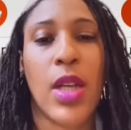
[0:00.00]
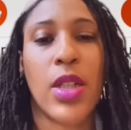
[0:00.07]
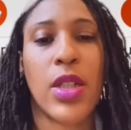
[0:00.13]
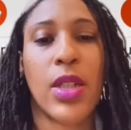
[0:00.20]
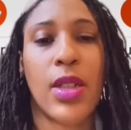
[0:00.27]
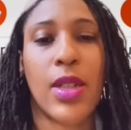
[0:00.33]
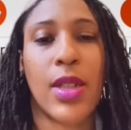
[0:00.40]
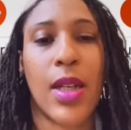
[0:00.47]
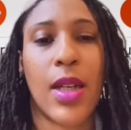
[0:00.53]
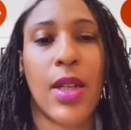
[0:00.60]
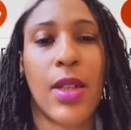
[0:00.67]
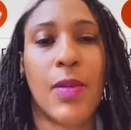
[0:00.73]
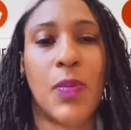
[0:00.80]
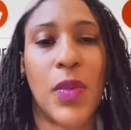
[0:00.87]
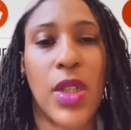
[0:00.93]
She
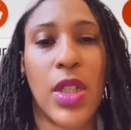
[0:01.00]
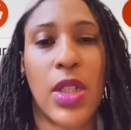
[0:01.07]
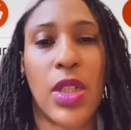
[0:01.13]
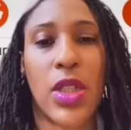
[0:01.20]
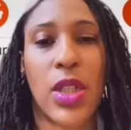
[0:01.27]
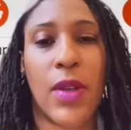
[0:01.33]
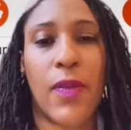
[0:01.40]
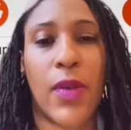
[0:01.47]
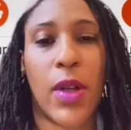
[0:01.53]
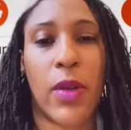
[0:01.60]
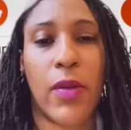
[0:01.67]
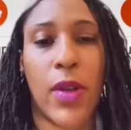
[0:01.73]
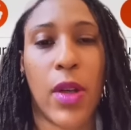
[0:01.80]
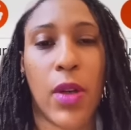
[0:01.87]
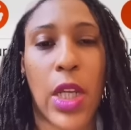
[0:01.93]
said she
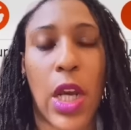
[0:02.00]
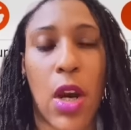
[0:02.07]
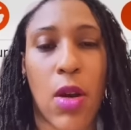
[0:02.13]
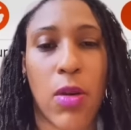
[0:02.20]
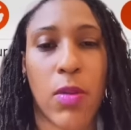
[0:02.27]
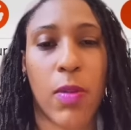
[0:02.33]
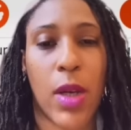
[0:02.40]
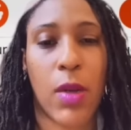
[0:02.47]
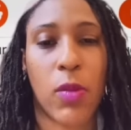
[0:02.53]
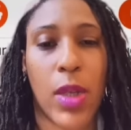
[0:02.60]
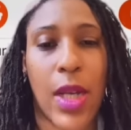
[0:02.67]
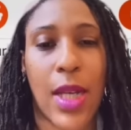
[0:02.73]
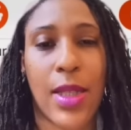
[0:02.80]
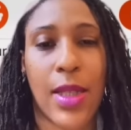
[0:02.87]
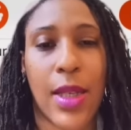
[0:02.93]
felt very hurt by
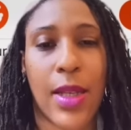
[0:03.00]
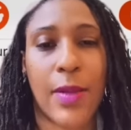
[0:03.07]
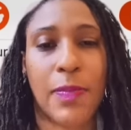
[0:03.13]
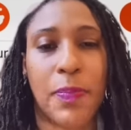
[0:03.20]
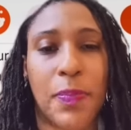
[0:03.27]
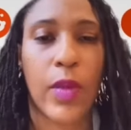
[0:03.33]
what I said